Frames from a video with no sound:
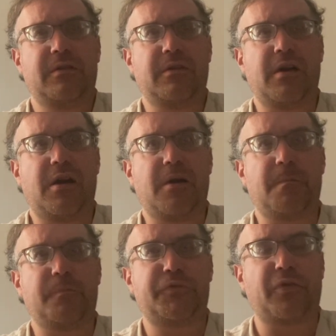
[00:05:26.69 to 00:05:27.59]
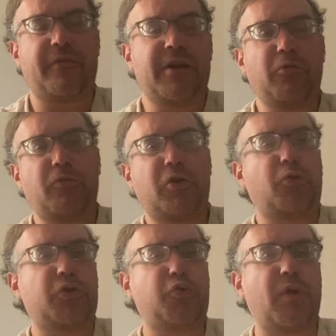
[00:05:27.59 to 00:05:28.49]
Um, so I'll
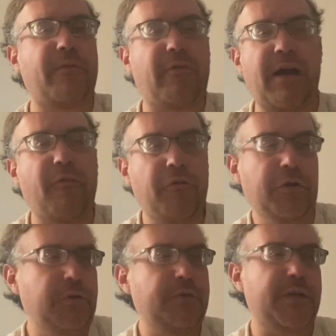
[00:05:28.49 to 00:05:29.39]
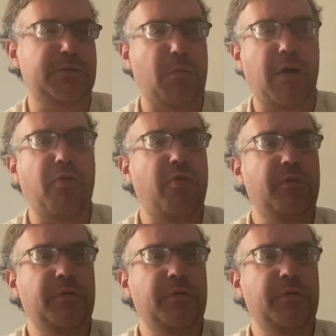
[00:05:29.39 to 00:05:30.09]
record 25 next month